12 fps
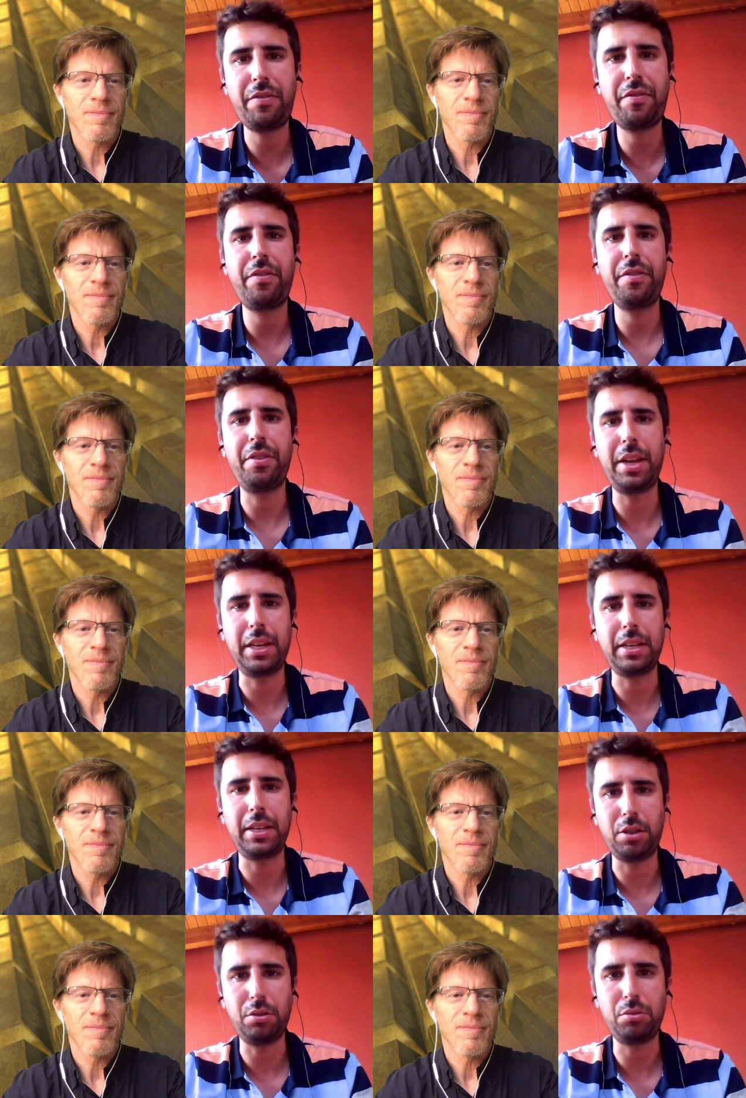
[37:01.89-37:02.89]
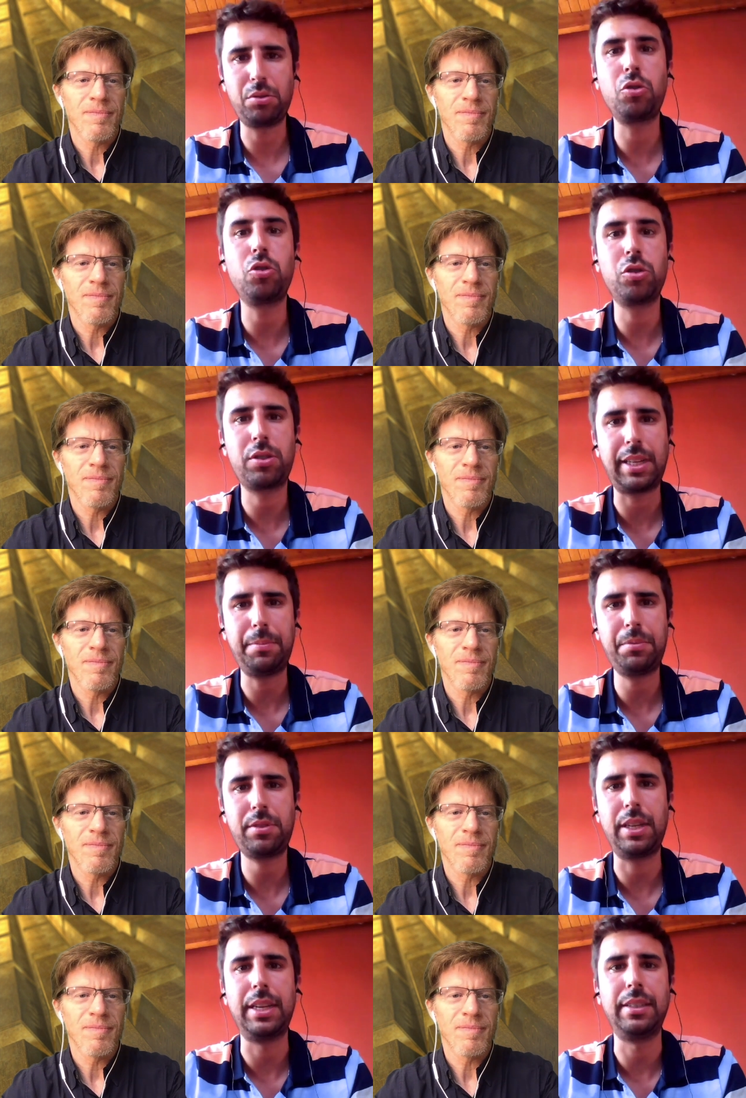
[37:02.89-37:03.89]
Speaker 1: if they do certain
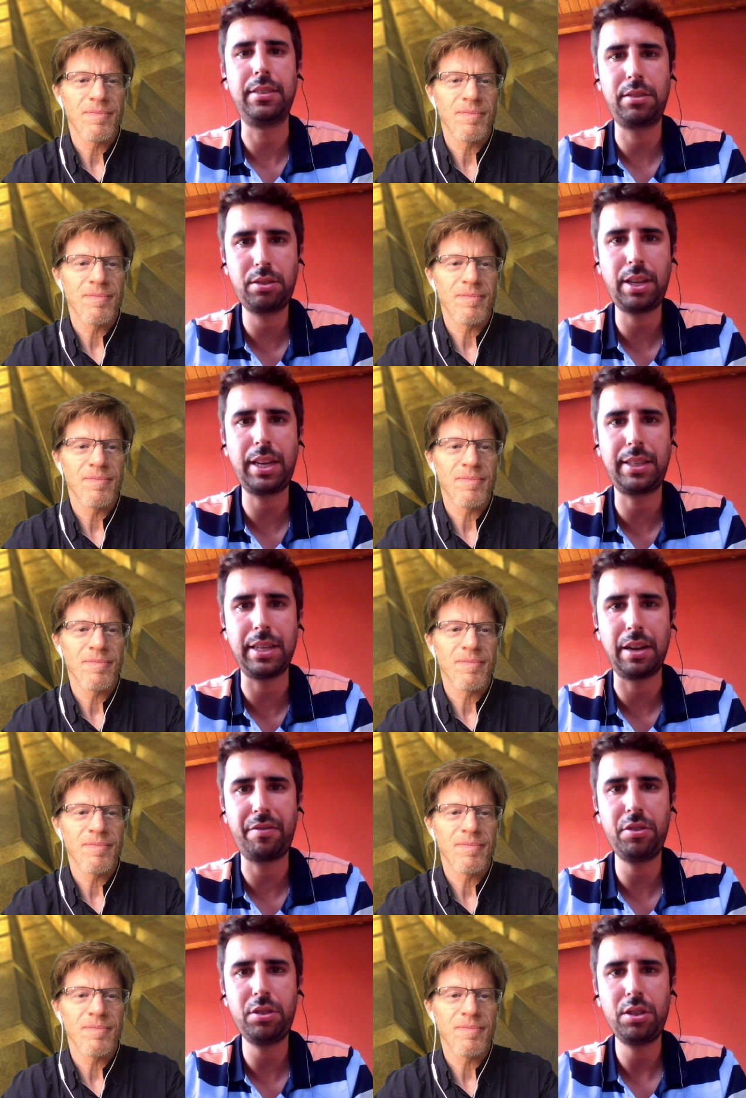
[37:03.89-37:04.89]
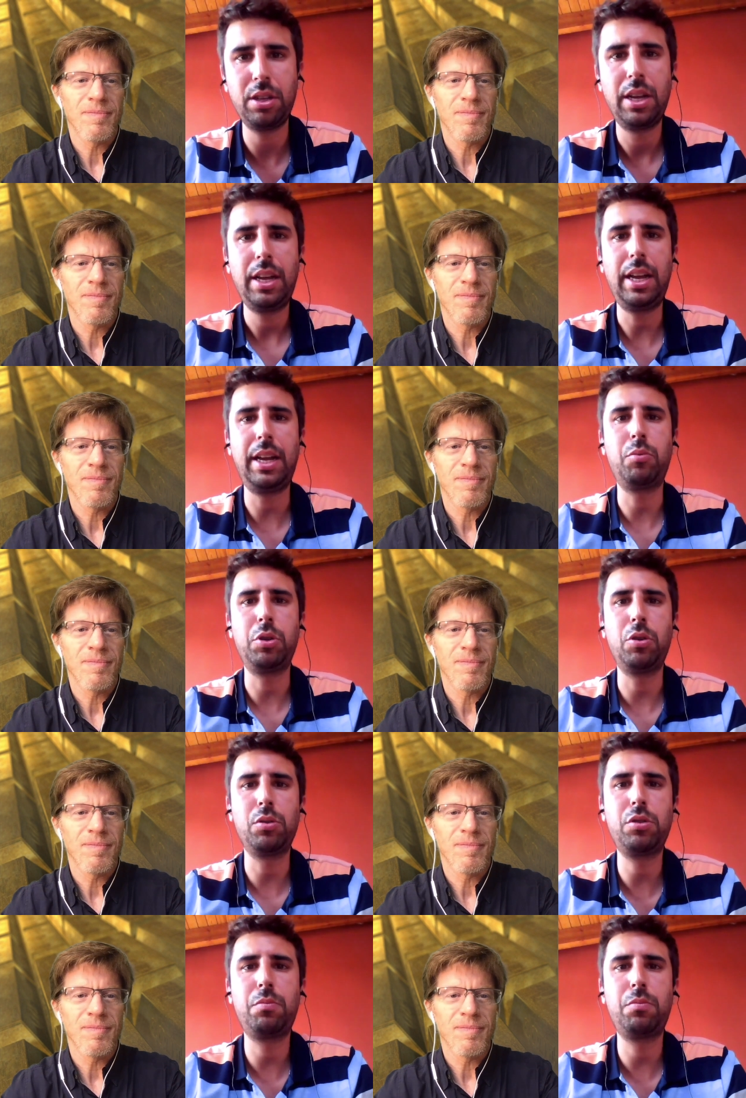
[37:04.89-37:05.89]
steps and take the effort. And we
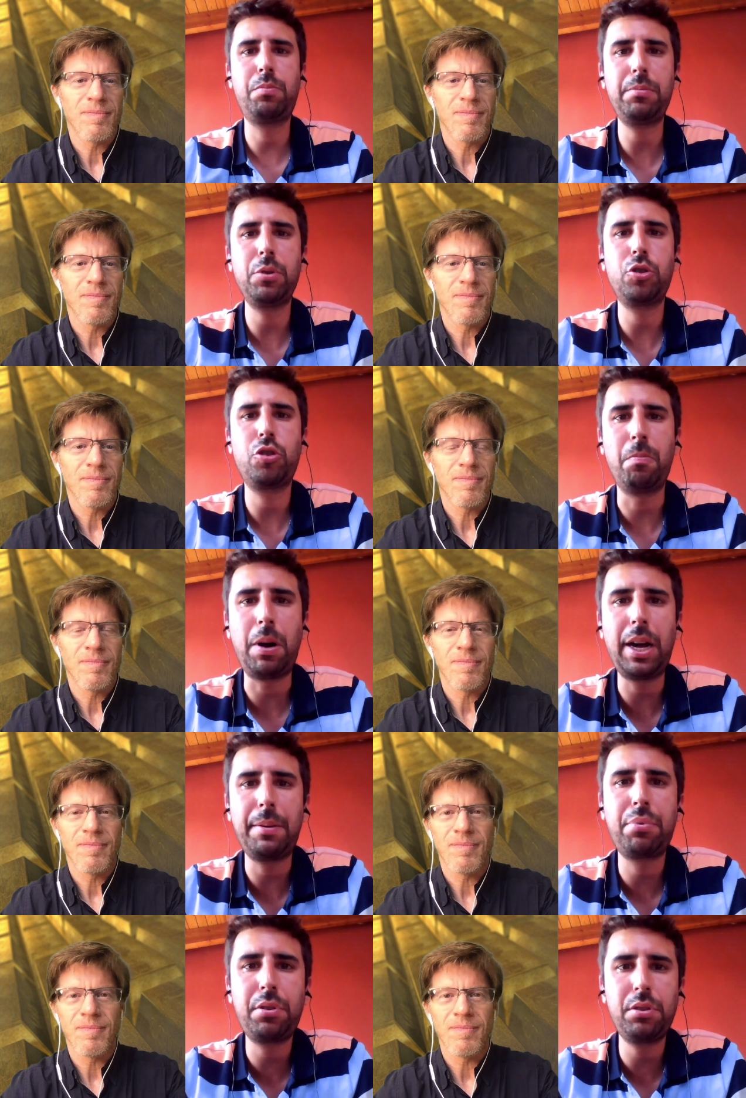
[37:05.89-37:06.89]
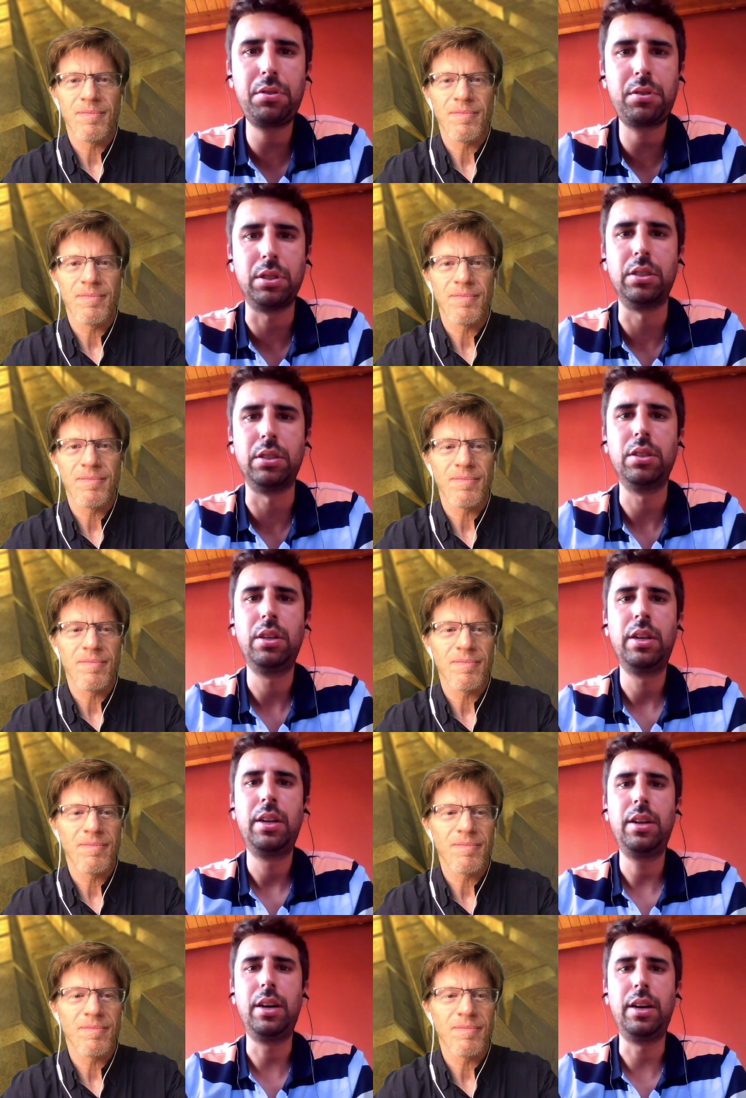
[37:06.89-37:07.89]
also publish my personal
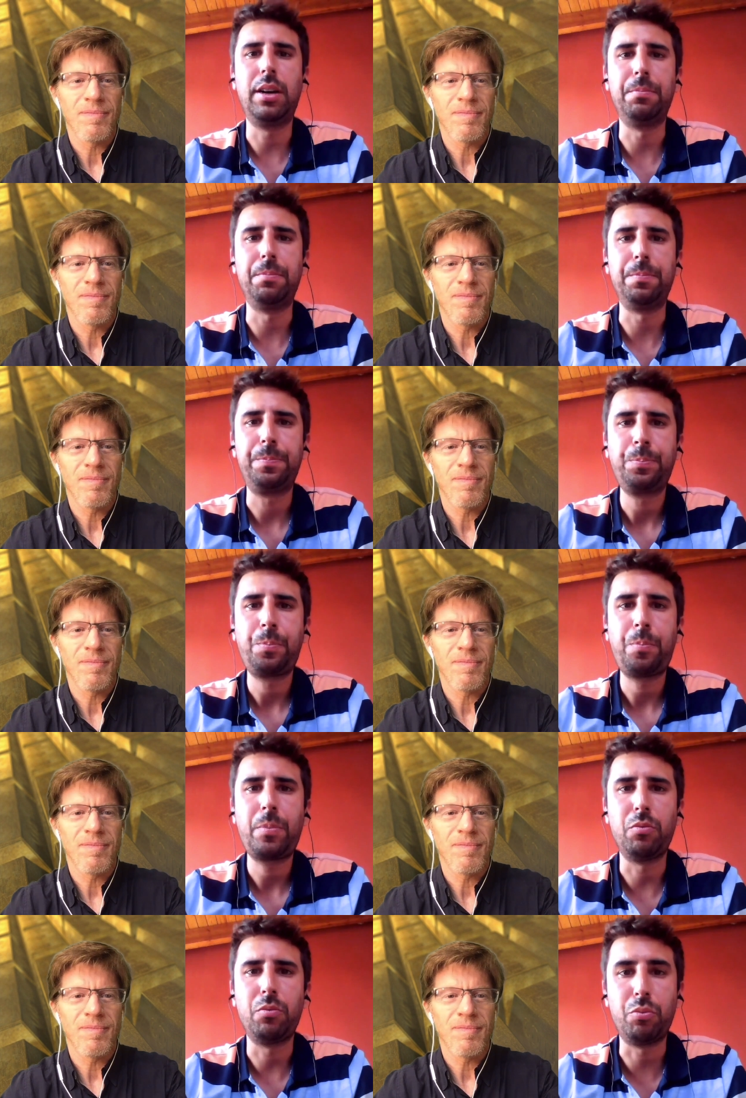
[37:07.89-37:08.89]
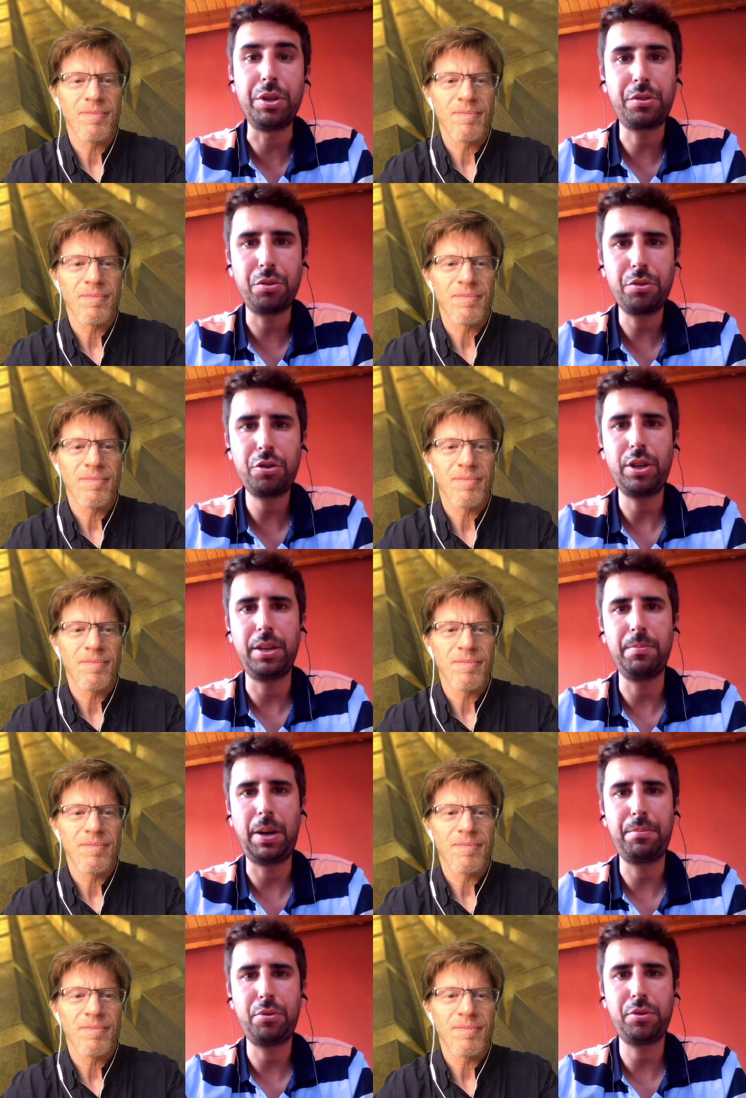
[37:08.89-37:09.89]
um, research and
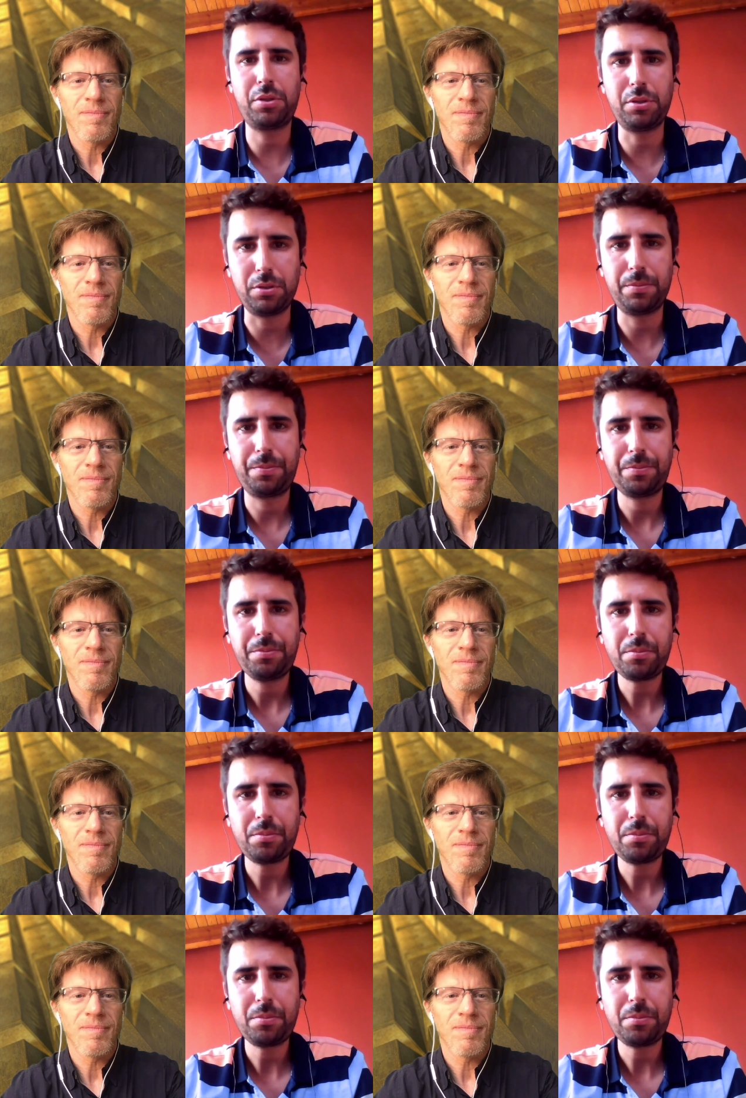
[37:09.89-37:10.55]
my personal